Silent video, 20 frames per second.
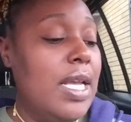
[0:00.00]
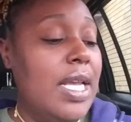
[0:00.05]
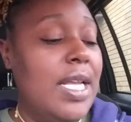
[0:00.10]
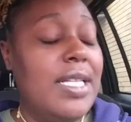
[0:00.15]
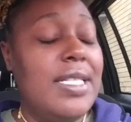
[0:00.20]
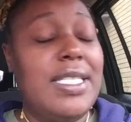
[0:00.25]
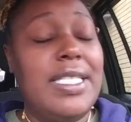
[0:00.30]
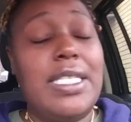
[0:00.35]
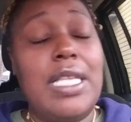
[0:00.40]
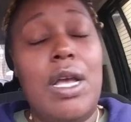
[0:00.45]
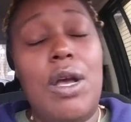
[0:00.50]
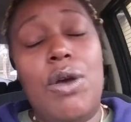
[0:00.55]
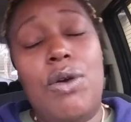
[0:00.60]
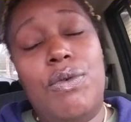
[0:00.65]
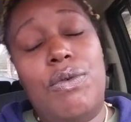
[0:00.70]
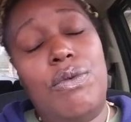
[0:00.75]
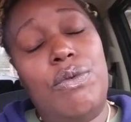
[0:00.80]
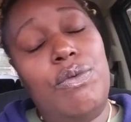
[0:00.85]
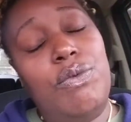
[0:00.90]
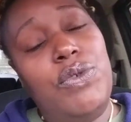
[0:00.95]
And
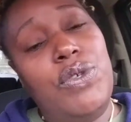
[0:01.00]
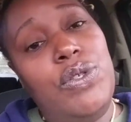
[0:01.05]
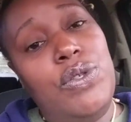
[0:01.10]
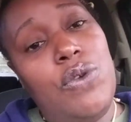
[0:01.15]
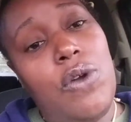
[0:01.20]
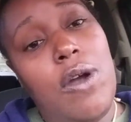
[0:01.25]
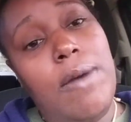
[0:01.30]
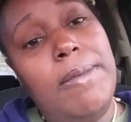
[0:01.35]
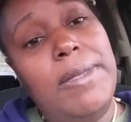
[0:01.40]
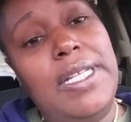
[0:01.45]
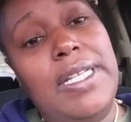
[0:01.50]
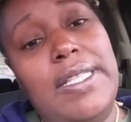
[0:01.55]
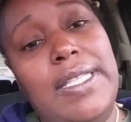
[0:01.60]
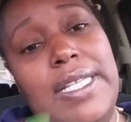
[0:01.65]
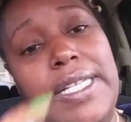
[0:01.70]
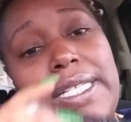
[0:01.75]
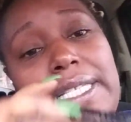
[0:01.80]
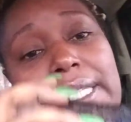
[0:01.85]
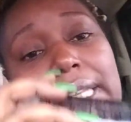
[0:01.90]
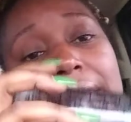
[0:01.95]
so normally
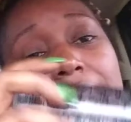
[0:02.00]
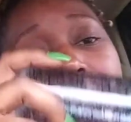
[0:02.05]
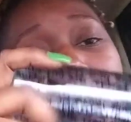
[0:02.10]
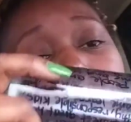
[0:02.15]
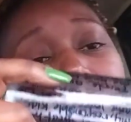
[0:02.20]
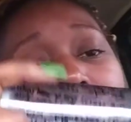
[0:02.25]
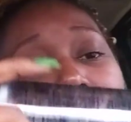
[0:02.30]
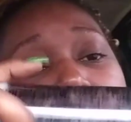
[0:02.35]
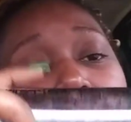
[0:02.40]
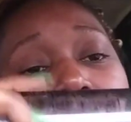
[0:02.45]
these candles